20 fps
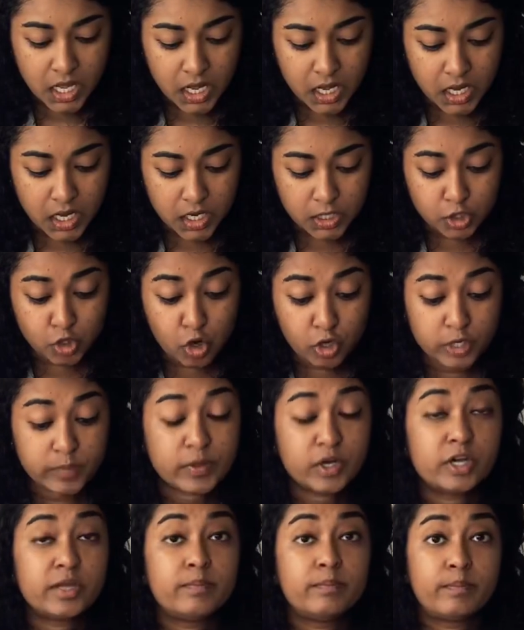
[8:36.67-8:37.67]
Talk about
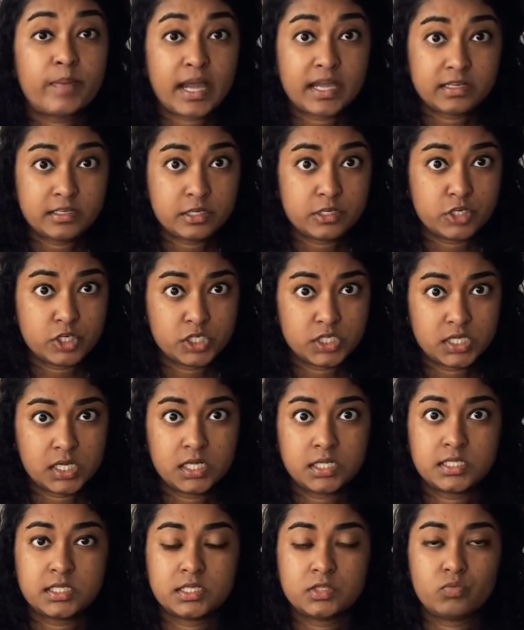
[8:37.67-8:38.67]
impact and results.
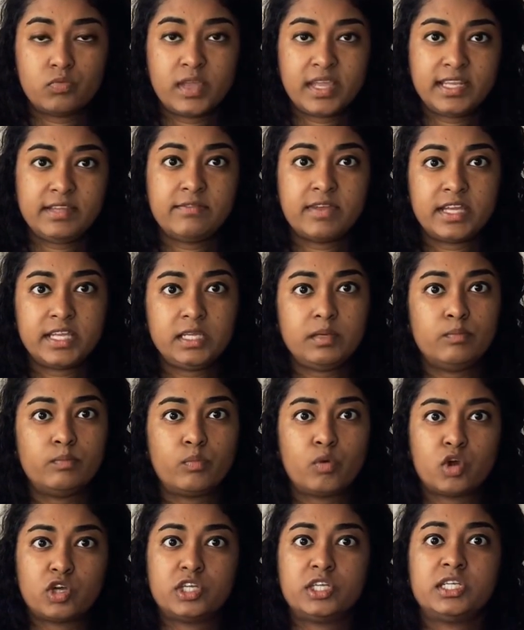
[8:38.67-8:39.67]
That's very, very
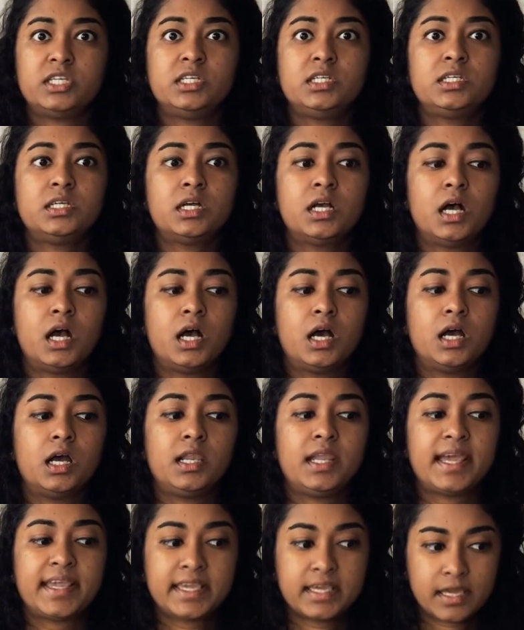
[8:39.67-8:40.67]
important.
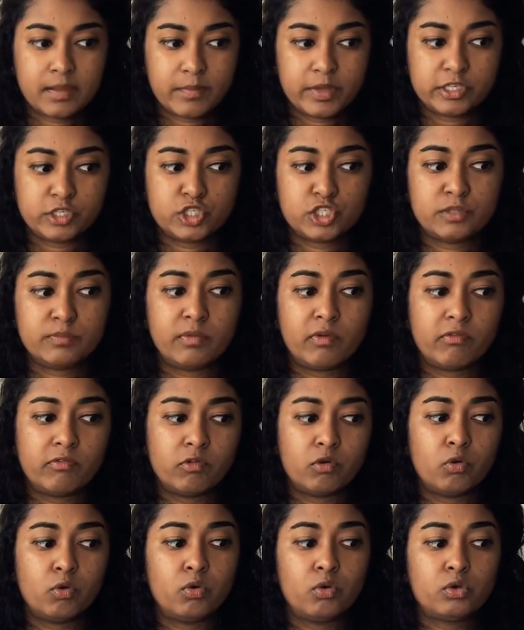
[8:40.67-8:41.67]
Like I mentioned
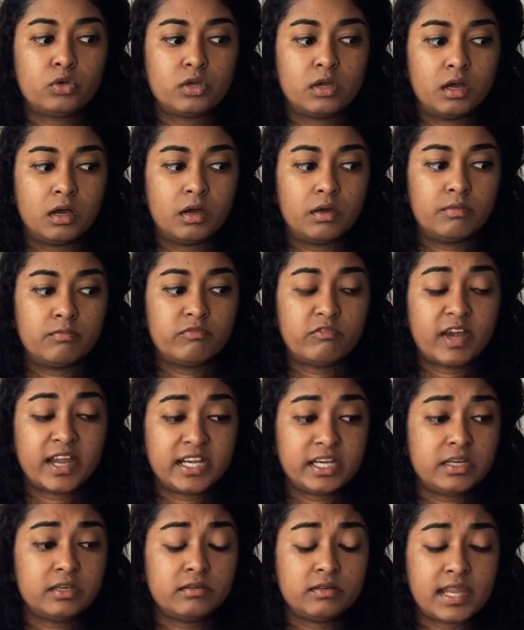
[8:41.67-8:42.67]
before,
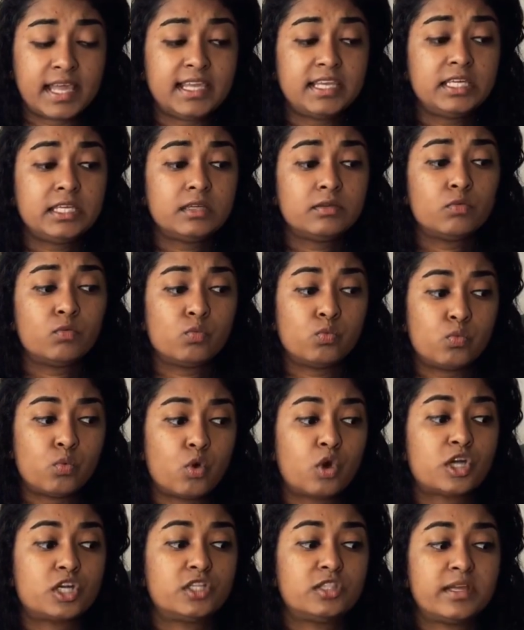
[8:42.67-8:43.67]
telling what
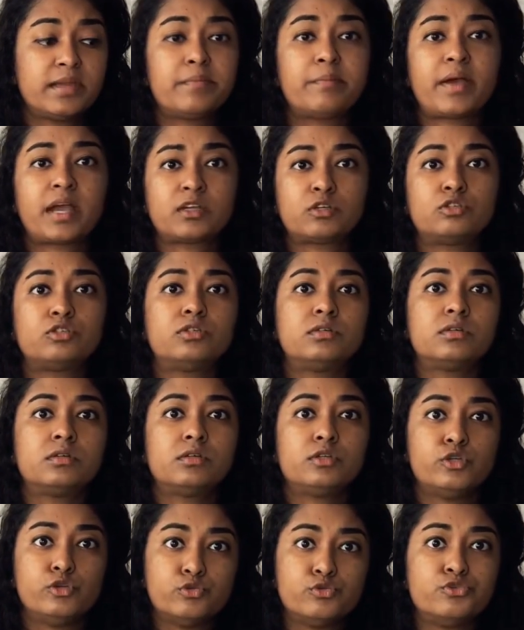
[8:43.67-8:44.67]
the impact on the
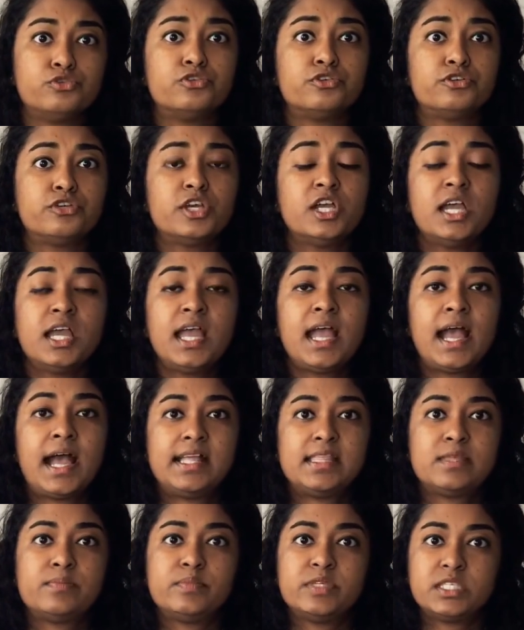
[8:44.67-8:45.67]
user and the
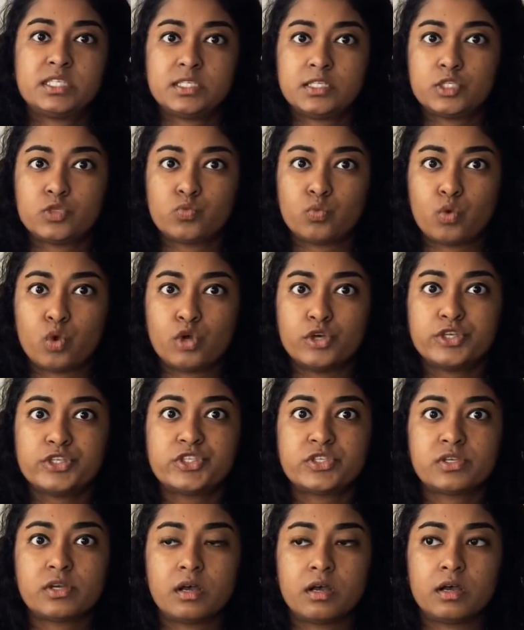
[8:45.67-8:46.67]
business was
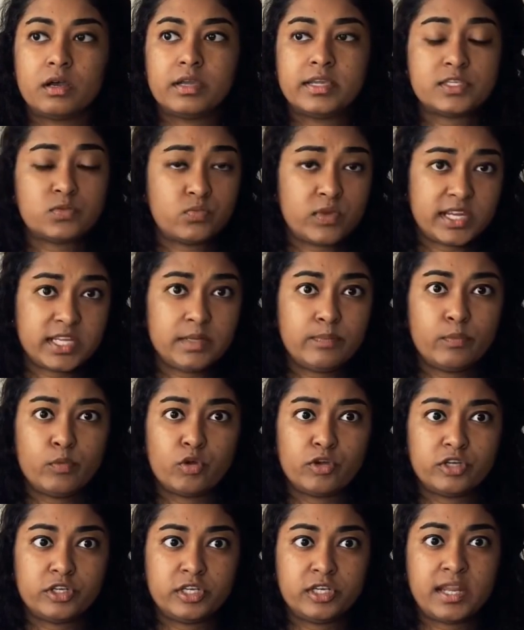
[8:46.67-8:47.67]
is very
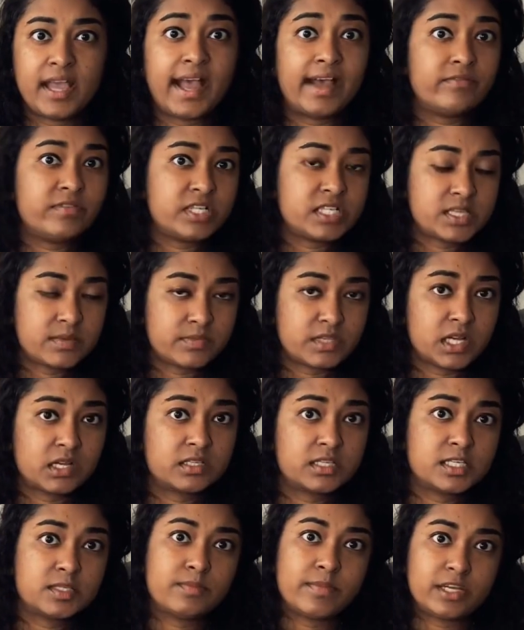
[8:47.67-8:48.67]
important. Having some success
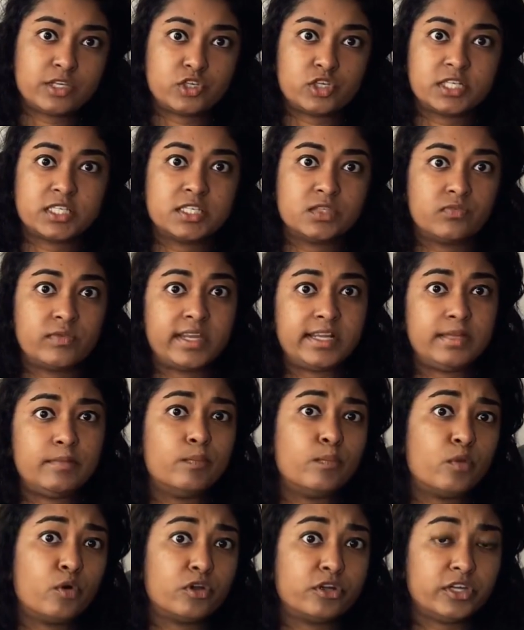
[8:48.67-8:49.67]
metrics is very
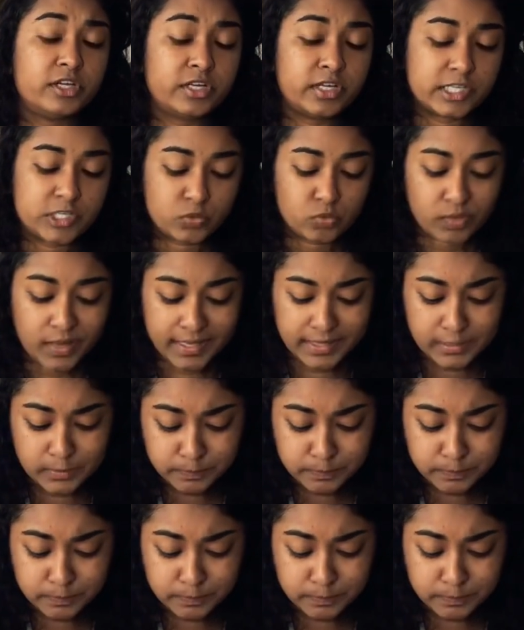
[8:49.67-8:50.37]
important as well.